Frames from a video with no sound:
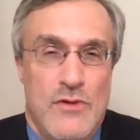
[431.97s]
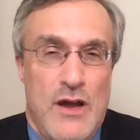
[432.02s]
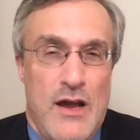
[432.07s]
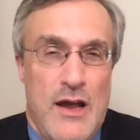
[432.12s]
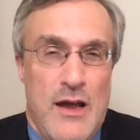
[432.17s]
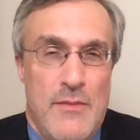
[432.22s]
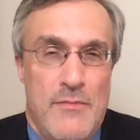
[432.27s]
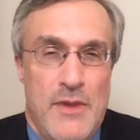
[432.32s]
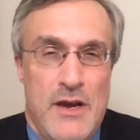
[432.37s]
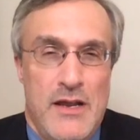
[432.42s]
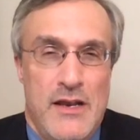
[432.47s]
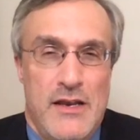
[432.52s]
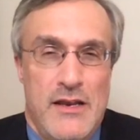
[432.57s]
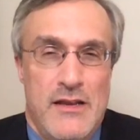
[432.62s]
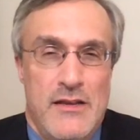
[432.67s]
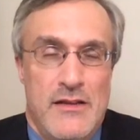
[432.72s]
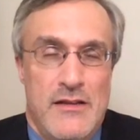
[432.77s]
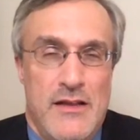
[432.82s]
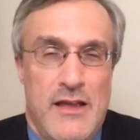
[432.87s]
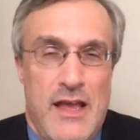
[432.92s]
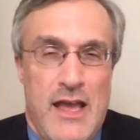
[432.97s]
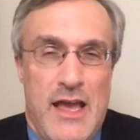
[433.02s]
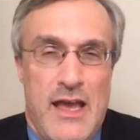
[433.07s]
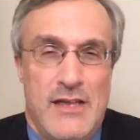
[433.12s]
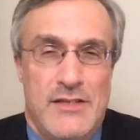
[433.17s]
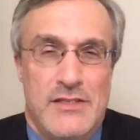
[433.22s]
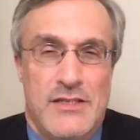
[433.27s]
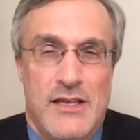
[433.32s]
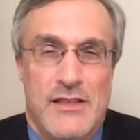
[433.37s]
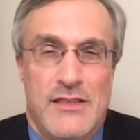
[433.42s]
I might
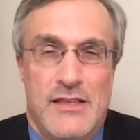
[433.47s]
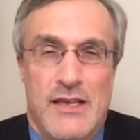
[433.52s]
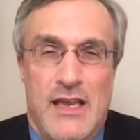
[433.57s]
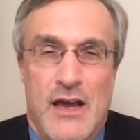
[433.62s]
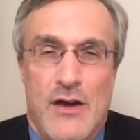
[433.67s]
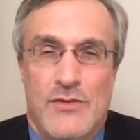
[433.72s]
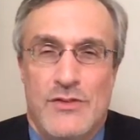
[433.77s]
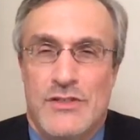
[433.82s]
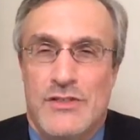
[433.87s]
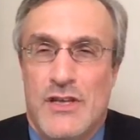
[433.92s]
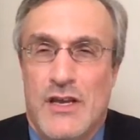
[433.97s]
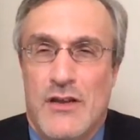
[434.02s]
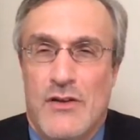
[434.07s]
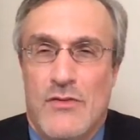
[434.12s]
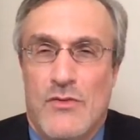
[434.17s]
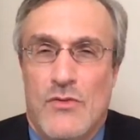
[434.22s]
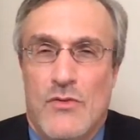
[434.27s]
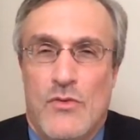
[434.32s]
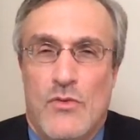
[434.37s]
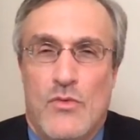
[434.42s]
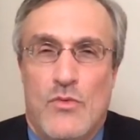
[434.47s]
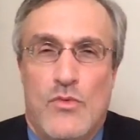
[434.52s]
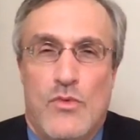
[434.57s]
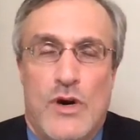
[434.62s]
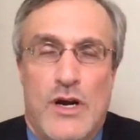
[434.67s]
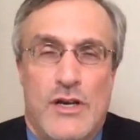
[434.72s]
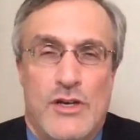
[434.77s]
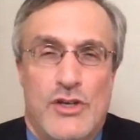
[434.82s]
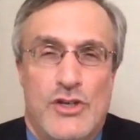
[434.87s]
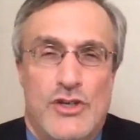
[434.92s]
ask at the outset,
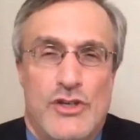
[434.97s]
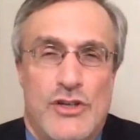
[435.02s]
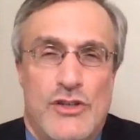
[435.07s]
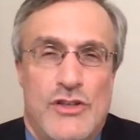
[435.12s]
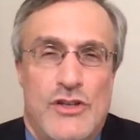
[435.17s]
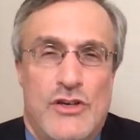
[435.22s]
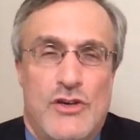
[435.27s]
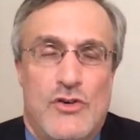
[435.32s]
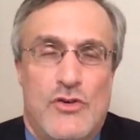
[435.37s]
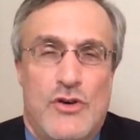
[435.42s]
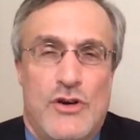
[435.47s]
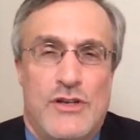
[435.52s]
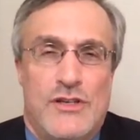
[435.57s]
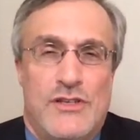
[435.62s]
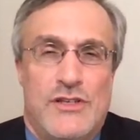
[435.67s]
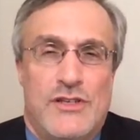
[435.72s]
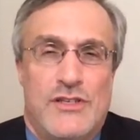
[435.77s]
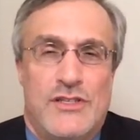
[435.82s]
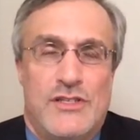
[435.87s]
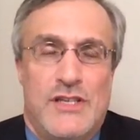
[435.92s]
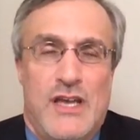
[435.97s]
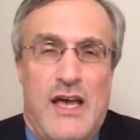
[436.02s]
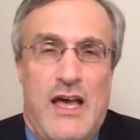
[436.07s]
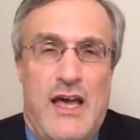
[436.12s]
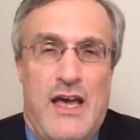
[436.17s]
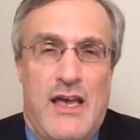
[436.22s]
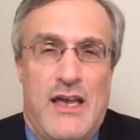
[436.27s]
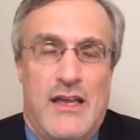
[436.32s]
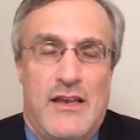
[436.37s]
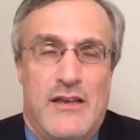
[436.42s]
what should the court
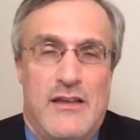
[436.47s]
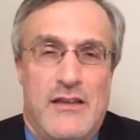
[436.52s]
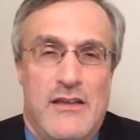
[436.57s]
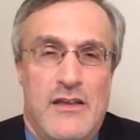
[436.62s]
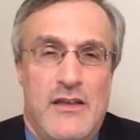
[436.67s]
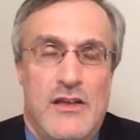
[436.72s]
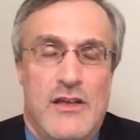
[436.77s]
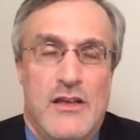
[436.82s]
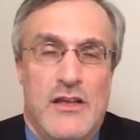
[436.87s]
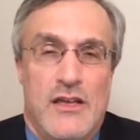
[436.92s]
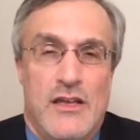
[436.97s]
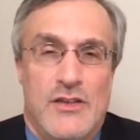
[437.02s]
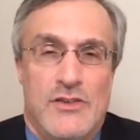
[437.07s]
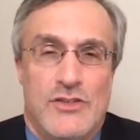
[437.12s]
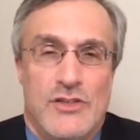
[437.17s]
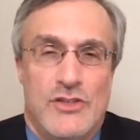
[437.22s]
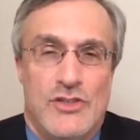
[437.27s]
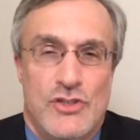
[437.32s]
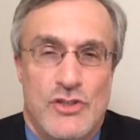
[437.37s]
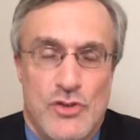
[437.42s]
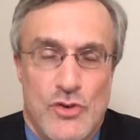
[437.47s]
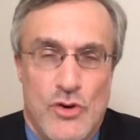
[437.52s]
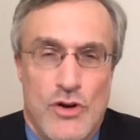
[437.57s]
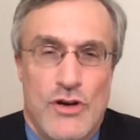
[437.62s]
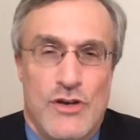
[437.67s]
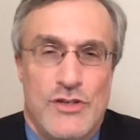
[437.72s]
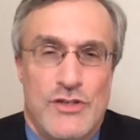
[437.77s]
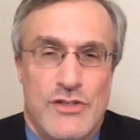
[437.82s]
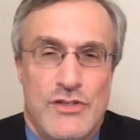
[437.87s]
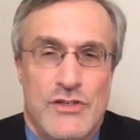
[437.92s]
decide? Is a
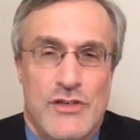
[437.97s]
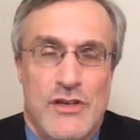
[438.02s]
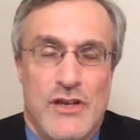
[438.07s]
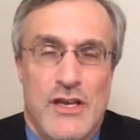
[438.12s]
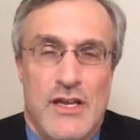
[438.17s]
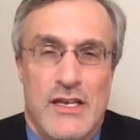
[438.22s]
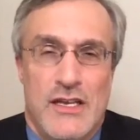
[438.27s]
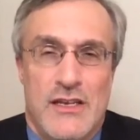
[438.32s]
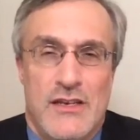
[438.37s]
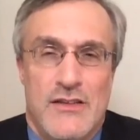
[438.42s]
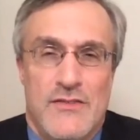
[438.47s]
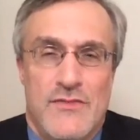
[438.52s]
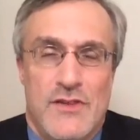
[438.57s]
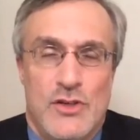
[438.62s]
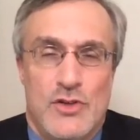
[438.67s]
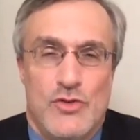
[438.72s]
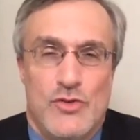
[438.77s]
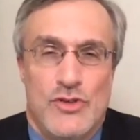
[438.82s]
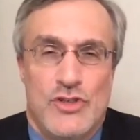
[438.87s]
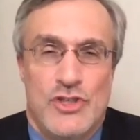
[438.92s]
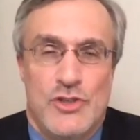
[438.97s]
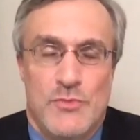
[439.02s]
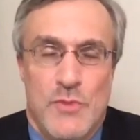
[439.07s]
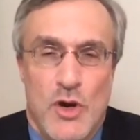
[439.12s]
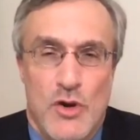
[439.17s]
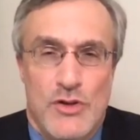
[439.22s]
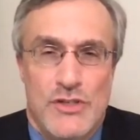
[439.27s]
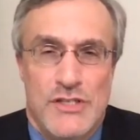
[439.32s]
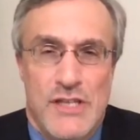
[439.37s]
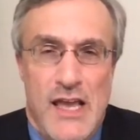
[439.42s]
source an individual
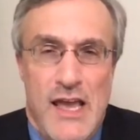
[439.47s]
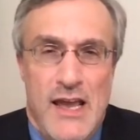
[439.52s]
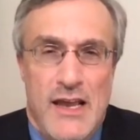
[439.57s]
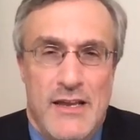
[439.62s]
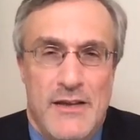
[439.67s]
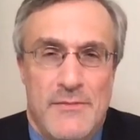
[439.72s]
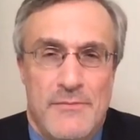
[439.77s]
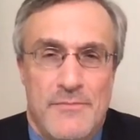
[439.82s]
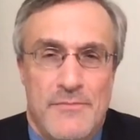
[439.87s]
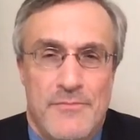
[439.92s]
smokestack?